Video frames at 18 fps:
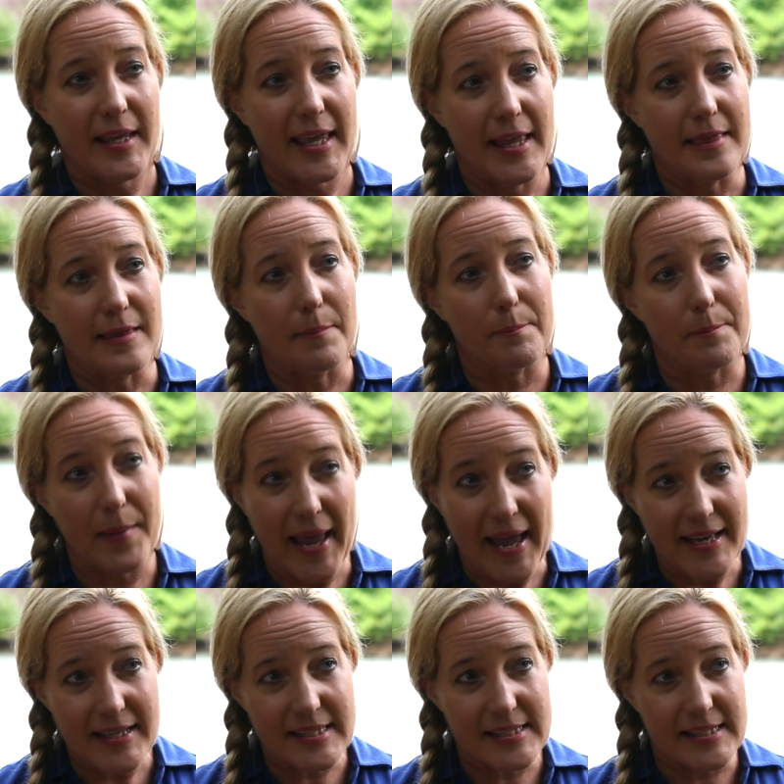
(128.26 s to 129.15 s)
again, the
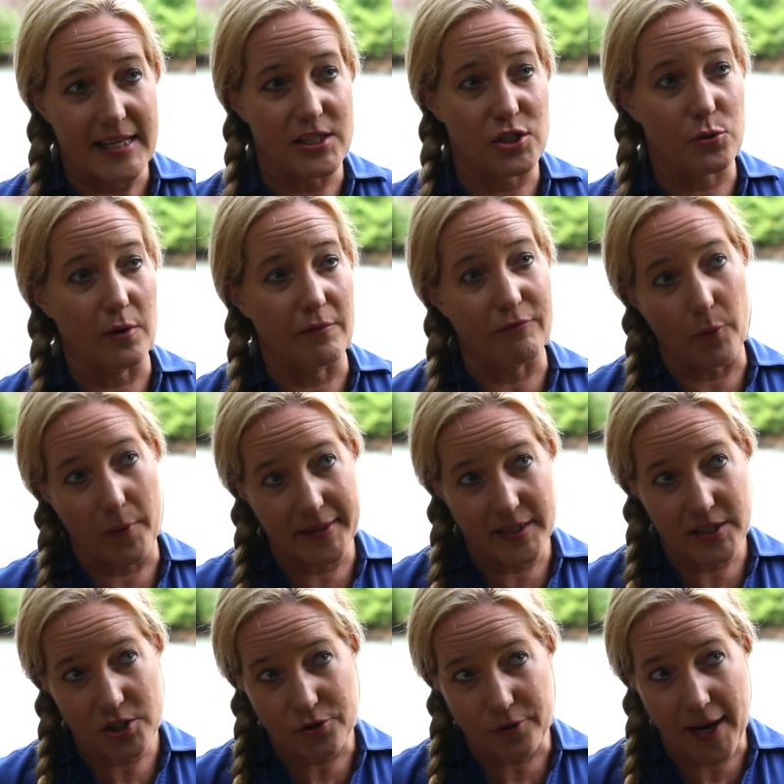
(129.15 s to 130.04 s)
best is to avoid
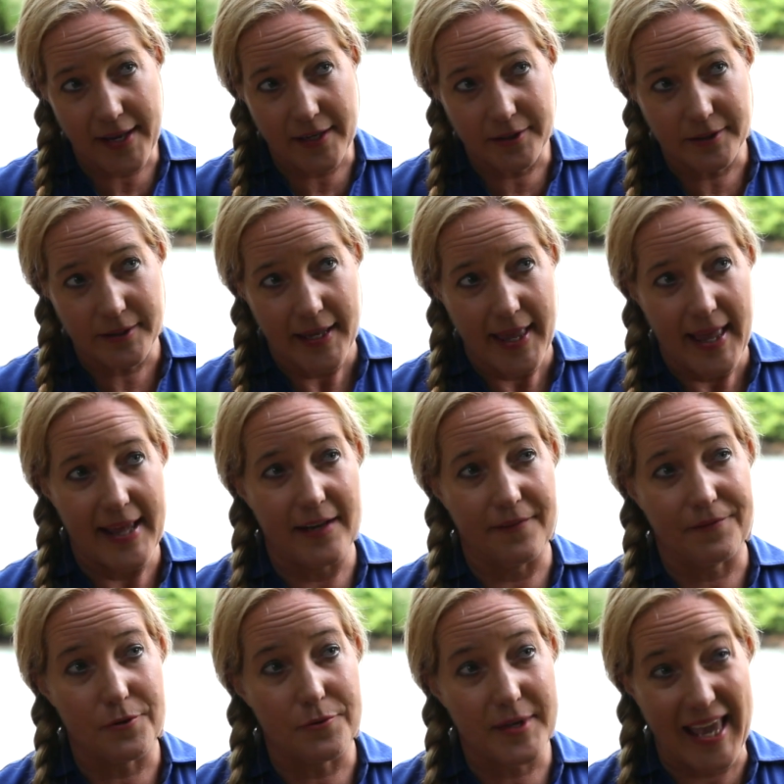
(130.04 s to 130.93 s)
the strainer, and
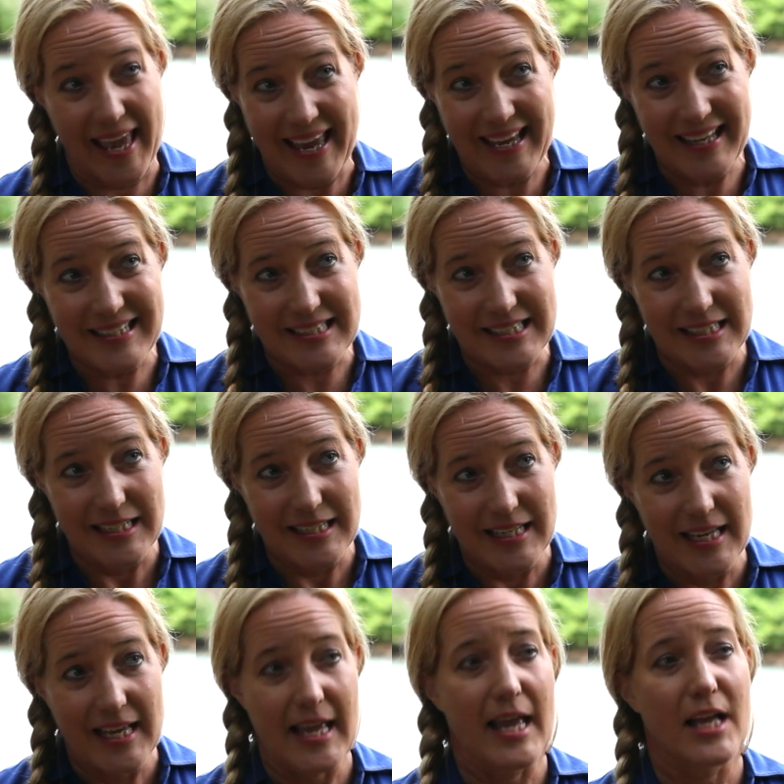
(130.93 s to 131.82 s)
if you can't,
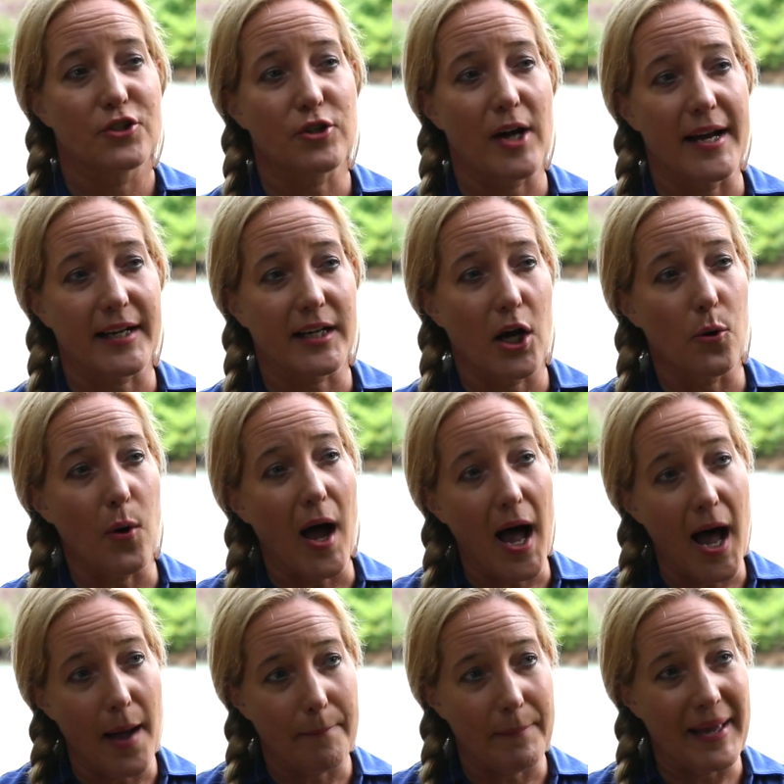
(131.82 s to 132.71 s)
try to go
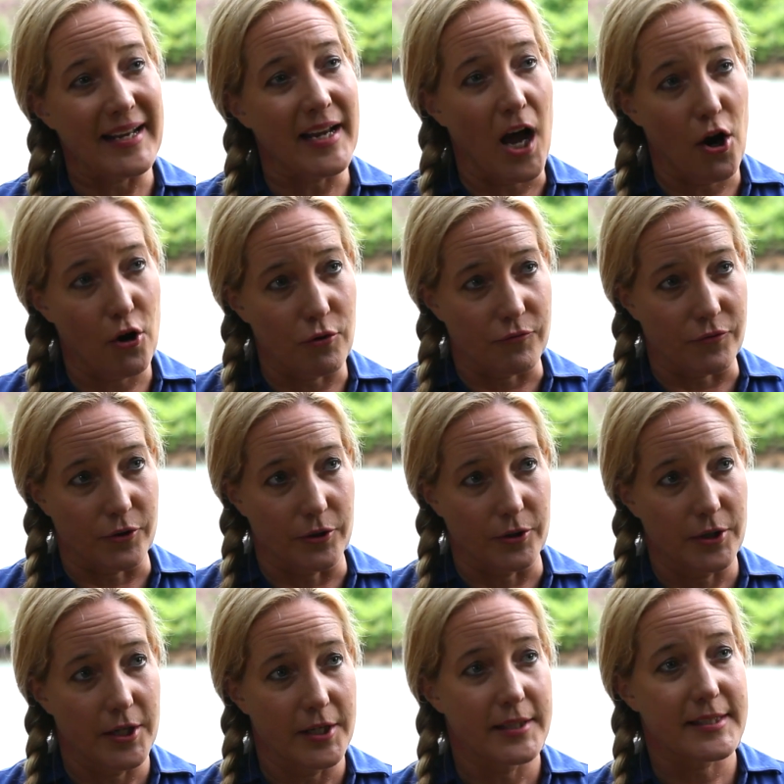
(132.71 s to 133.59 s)
up and
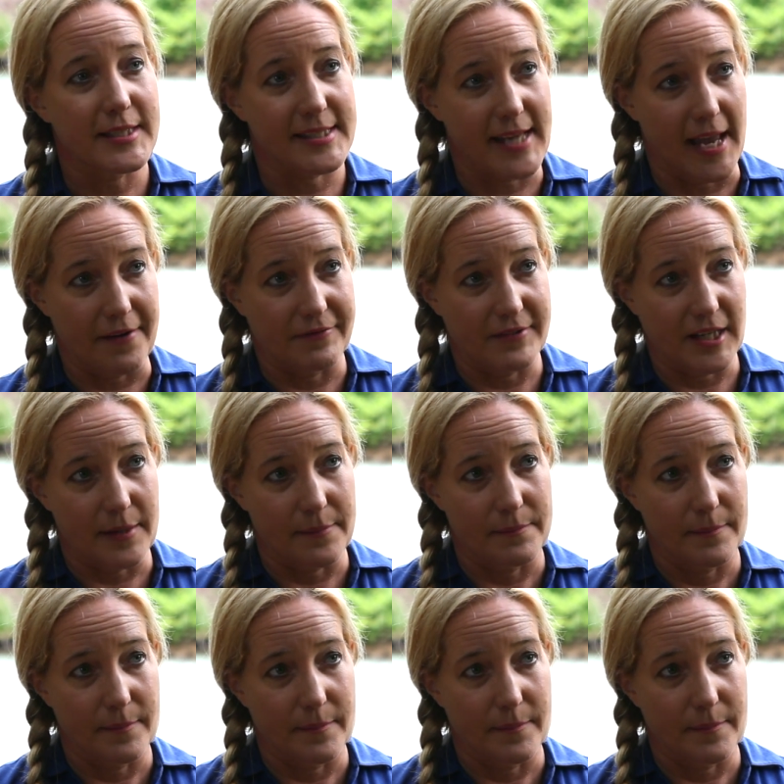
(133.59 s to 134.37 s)
over to safety.